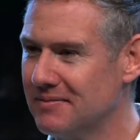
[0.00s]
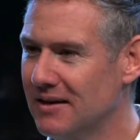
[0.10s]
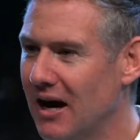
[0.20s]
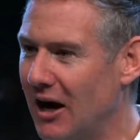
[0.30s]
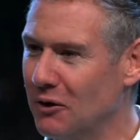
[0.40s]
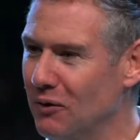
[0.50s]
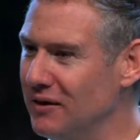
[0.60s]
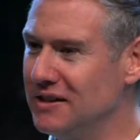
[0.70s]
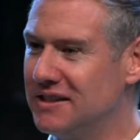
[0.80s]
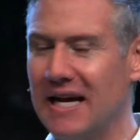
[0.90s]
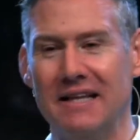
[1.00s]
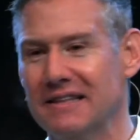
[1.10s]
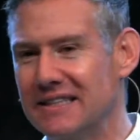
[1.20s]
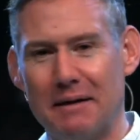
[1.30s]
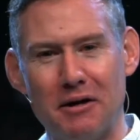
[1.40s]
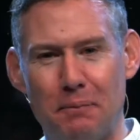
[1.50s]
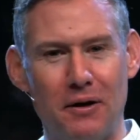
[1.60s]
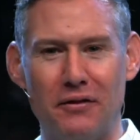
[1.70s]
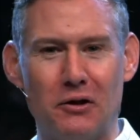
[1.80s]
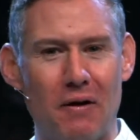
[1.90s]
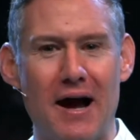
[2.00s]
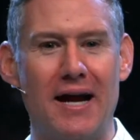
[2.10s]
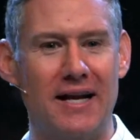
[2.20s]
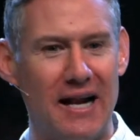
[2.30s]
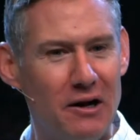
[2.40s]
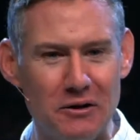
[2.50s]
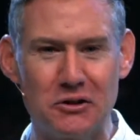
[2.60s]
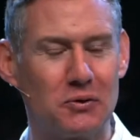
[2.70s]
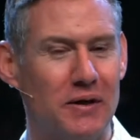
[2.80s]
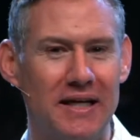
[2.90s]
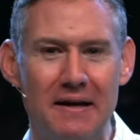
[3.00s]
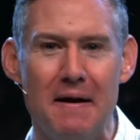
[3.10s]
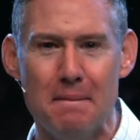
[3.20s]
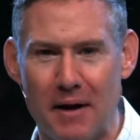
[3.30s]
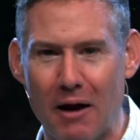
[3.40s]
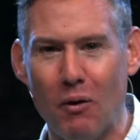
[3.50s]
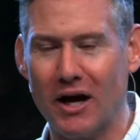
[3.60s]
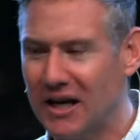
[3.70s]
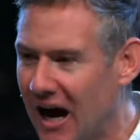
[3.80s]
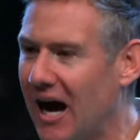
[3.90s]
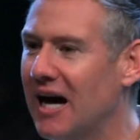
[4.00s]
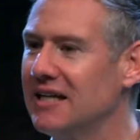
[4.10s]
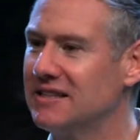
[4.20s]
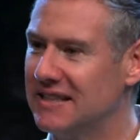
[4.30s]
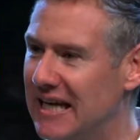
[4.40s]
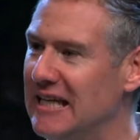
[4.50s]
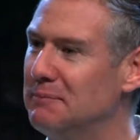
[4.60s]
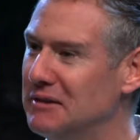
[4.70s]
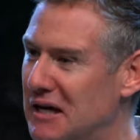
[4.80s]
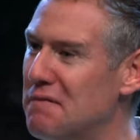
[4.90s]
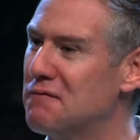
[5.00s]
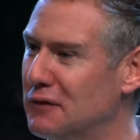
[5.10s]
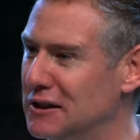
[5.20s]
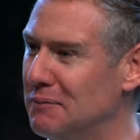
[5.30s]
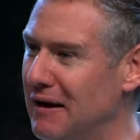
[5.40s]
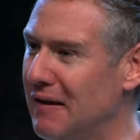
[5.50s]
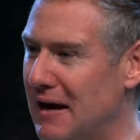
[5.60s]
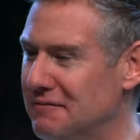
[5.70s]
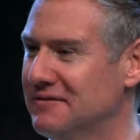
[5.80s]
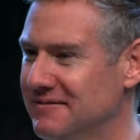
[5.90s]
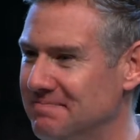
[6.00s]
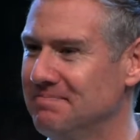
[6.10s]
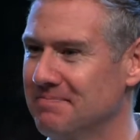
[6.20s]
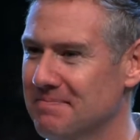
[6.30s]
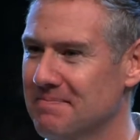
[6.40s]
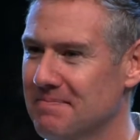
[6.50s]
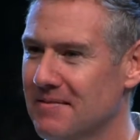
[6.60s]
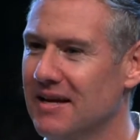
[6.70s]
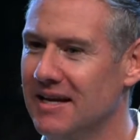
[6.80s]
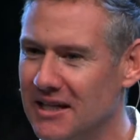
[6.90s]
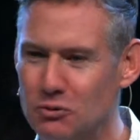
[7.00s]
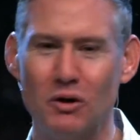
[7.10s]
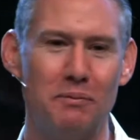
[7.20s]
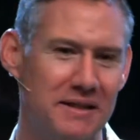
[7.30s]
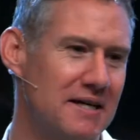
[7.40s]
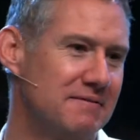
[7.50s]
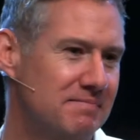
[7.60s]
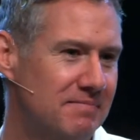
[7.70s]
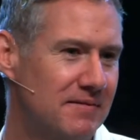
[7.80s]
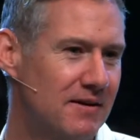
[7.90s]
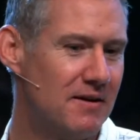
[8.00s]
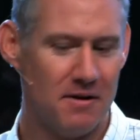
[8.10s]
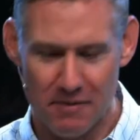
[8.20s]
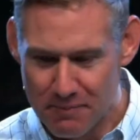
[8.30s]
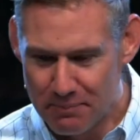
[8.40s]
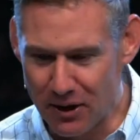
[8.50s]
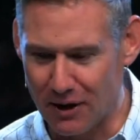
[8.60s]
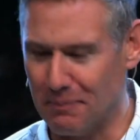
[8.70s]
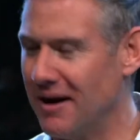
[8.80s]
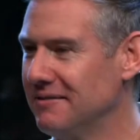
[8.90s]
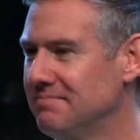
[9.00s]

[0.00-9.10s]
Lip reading: Are you willing to say, listen, I'm going to put in the grind and I know it's gritty, but I want God's kingdom to come first in my life. His will be done beyond mine.